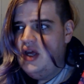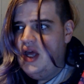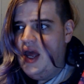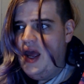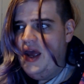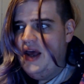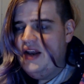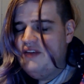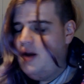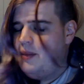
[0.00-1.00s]
And
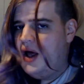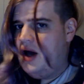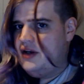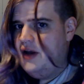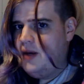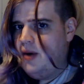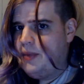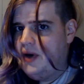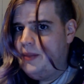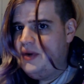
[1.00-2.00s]
if I'm not on Taco Bell
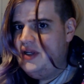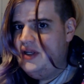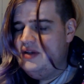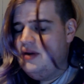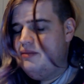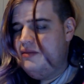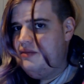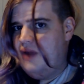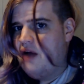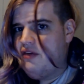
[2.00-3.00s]
property, I'm
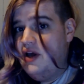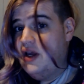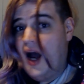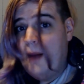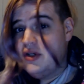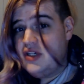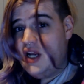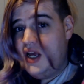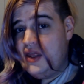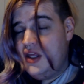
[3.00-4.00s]
not really accomplishing
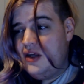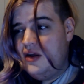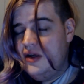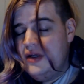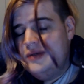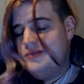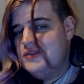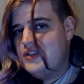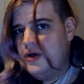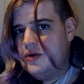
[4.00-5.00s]
anything.
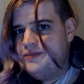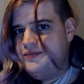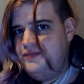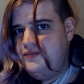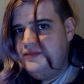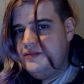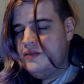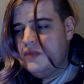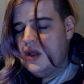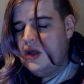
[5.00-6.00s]
So
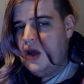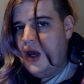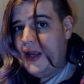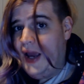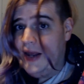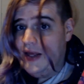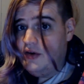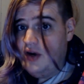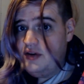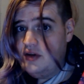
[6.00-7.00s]
I got to get
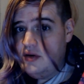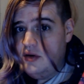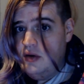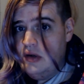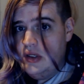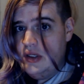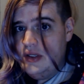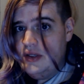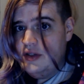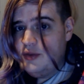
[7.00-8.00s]
arrested.
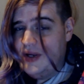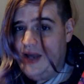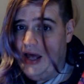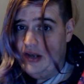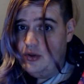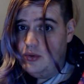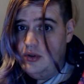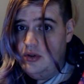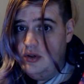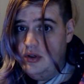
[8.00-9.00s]
That's what I got to do.
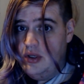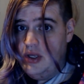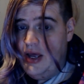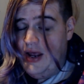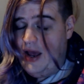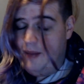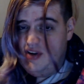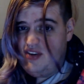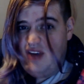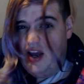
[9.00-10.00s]
And I'm
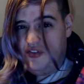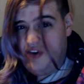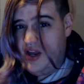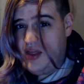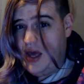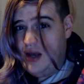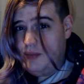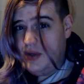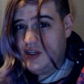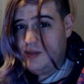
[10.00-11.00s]
just not afraid of that
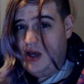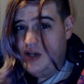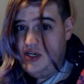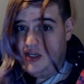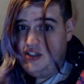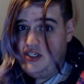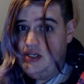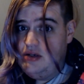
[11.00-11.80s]
because I'm not chicken shit.